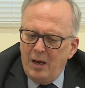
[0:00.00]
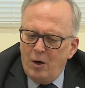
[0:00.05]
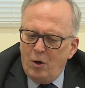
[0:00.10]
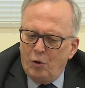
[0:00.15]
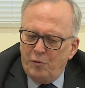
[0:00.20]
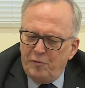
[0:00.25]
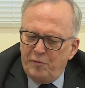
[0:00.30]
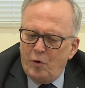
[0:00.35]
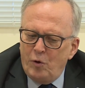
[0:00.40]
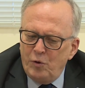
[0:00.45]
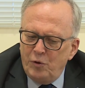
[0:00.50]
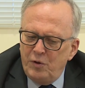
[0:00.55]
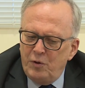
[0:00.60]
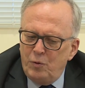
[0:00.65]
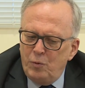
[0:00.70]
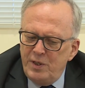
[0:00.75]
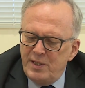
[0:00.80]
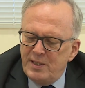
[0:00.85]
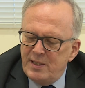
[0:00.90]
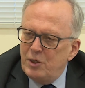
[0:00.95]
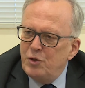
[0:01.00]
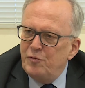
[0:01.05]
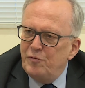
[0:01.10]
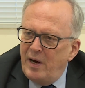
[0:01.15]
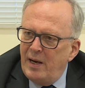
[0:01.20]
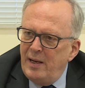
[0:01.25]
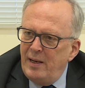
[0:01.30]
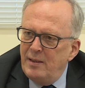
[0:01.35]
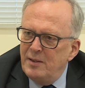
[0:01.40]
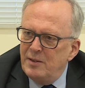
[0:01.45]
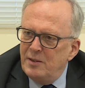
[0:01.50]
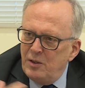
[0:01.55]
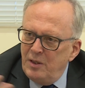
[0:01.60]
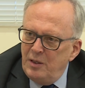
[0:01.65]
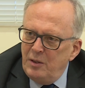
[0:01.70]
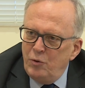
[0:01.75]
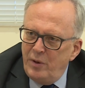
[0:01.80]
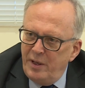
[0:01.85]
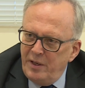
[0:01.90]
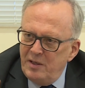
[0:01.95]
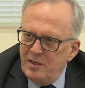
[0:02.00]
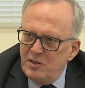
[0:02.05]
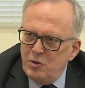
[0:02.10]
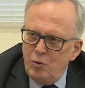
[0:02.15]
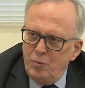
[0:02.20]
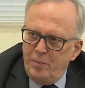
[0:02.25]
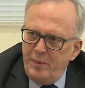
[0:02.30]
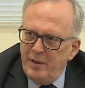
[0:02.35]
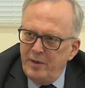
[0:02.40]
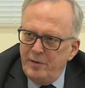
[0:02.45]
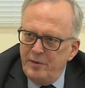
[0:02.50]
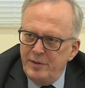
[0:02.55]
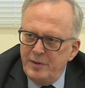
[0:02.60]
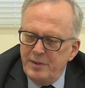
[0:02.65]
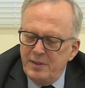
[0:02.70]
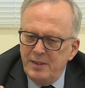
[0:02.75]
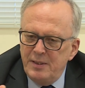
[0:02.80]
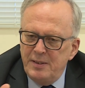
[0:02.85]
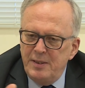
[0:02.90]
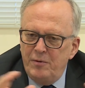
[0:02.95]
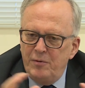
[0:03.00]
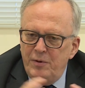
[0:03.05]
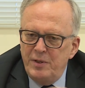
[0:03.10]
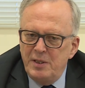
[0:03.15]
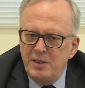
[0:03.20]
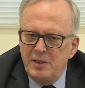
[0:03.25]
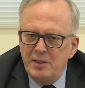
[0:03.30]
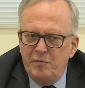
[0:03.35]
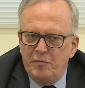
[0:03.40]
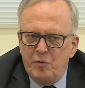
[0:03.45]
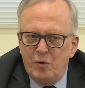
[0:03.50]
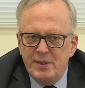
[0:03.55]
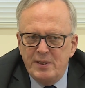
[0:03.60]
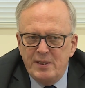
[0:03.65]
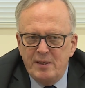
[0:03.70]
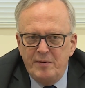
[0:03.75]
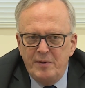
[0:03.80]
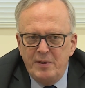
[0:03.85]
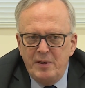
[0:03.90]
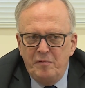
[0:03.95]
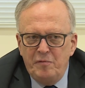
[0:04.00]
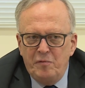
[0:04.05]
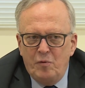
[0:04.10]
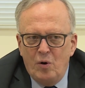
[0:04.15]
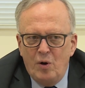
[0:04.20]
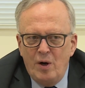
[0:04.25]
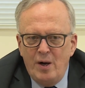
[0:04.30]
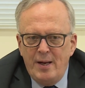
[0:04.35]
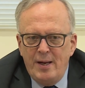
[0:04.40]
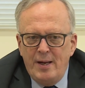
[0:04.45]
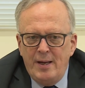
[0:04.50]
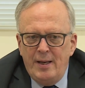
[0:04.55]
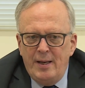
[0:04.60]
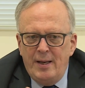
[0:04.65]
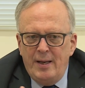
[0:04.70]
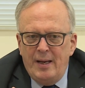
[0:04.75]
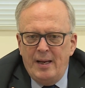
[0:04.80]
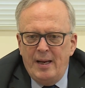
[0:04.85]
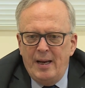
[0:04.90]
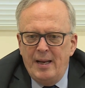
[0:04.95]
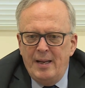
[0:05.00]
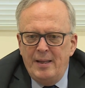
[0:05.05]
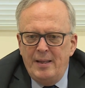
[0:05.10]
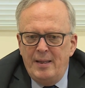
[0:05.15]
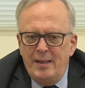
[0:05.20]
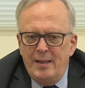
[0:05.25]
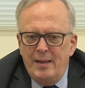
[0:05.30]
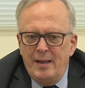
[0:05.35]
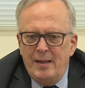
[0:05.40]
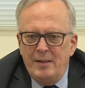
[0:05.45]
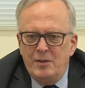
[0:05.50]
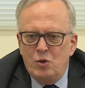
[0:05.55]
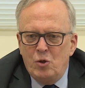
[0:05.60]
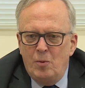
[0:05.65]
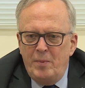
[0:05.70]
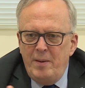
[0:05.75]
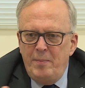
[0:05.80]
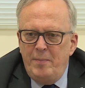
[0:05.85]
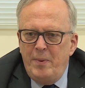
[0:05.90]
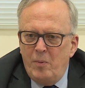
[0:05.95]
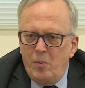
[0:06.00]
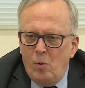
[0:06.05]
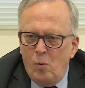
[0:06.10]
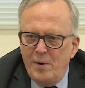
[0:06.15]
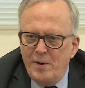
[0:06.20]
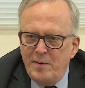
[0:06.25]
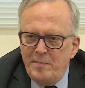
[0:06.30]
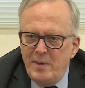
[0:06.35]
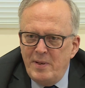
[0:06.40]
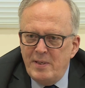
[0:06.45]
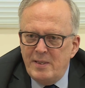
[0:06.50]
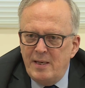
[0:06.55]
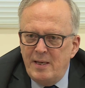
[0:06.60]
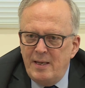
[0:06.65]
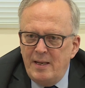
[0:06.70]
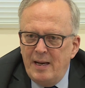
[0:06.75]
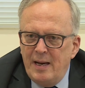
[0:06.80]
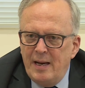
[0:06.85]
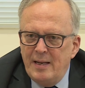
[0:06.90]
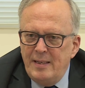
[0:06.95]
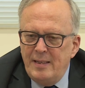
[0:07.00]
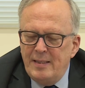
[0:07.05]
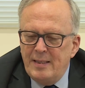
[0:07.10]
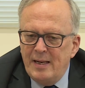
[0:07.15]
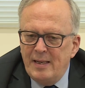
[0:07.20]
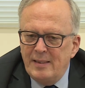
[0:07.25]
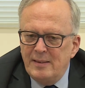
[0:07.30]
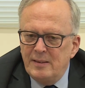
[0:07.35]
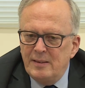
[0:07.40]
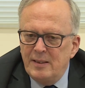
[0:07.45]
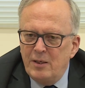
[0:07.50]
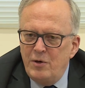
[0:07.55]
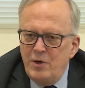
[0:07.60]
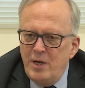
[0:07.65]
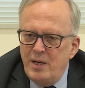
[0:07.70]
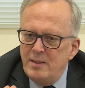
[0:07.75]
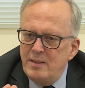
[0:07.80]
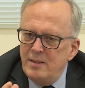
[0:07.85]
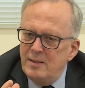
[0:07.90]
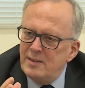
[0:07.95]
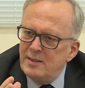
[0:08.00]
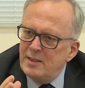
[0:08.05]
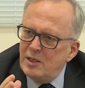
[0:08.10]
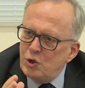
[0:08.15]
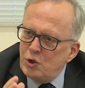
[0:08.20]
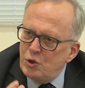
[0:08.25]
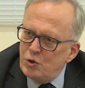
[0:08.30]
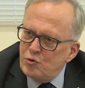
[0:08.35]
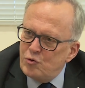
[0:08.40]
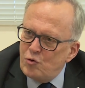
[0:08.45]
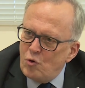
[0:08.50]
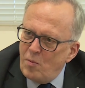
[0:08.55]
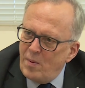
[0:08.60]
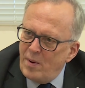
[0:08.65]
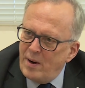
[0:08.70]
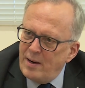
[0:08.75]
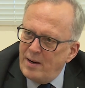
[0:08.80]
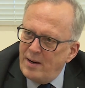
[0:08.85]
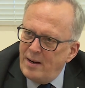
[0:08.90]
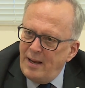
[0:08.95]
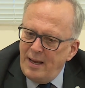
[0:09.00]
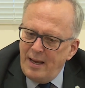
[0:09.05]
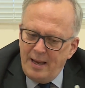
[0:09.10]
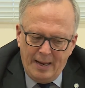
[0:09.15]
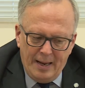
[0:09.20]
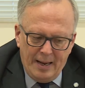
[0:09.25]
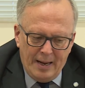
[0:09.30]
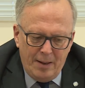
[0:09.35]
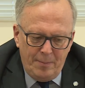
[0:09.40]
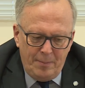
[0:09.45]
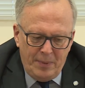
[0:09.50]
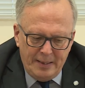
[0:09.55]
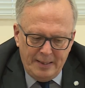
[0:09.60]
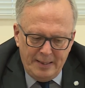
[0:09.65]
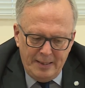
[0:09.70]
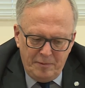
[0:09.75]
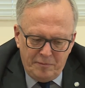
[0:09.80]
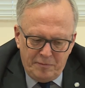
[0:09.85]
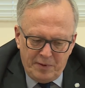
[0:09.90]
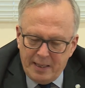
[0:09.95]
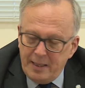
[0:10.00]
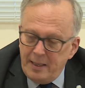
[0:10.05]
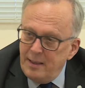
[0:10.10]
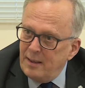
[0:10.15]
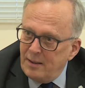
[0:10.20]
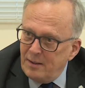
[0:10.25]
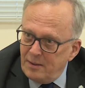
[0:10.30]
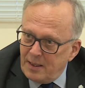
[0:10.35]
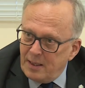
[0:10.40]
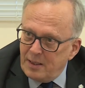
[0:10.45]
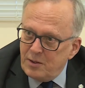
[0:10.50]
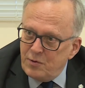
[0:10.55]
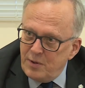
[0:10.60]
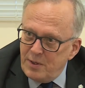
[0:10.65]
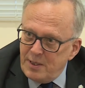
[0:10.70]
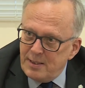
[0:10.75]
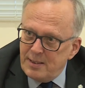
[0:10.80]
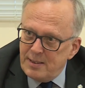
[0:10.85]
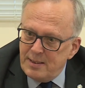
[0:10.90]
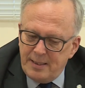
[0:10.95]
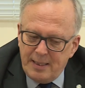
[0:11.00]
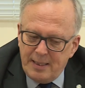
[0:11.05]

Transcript: confronted with such violence during these two periods, 63, 64 and 74, and so many people went missing, and it has created such a trauma. I believe, like in other countries,